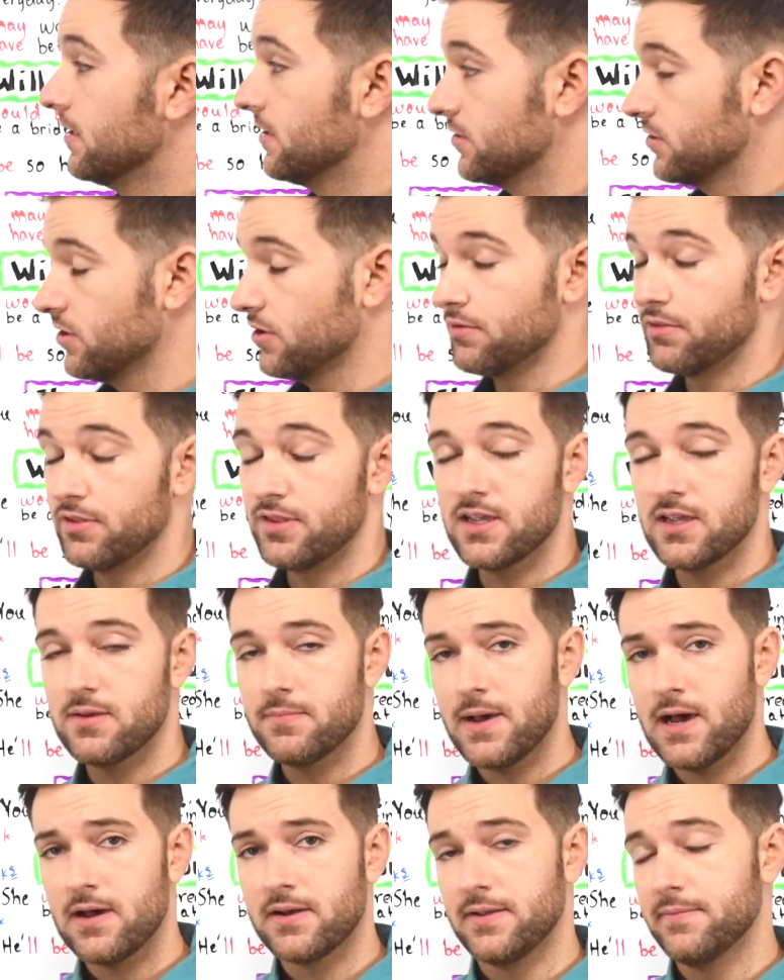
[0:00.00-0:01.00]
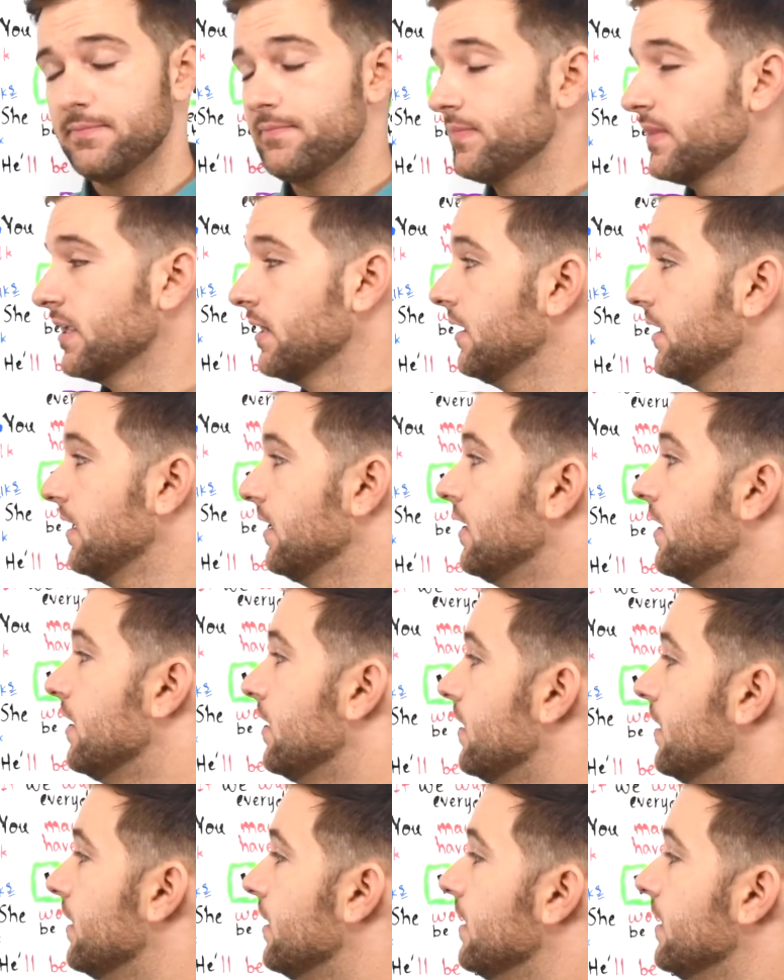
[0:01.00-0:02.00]
So think about it.
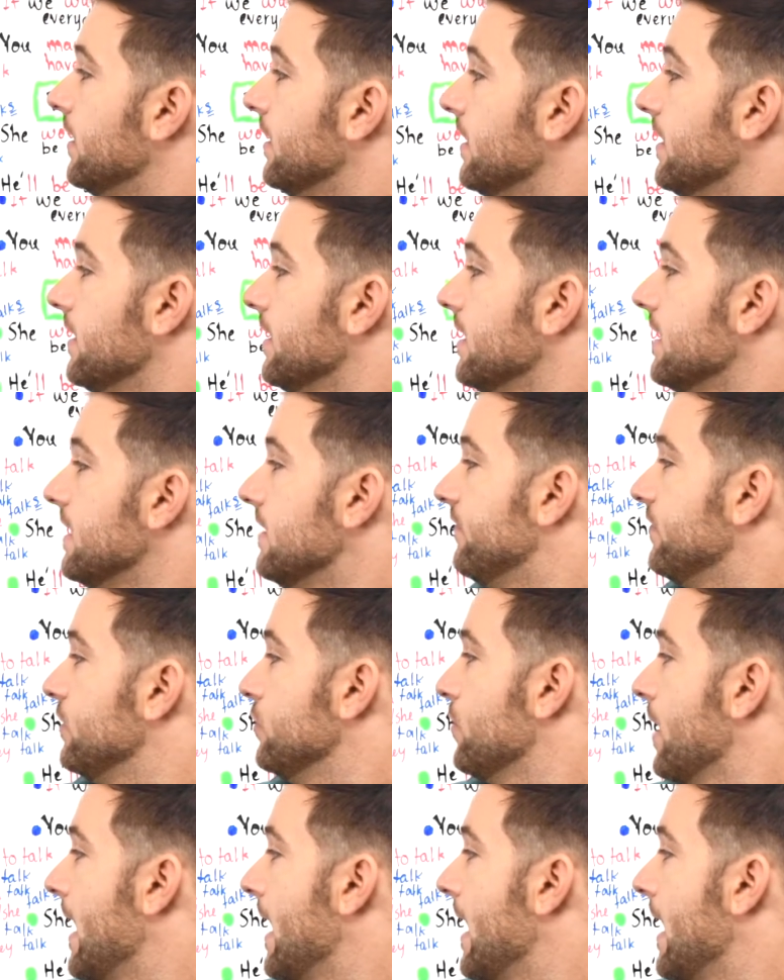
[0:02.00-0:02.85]
If you